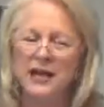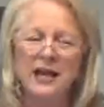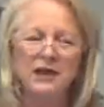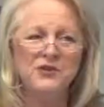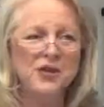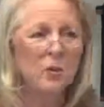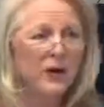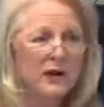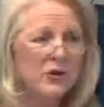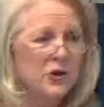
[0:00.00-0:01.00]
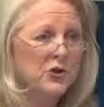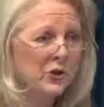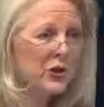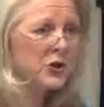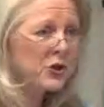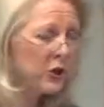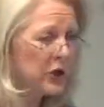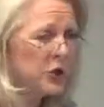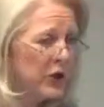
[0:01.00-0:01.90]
If someone else's looks good to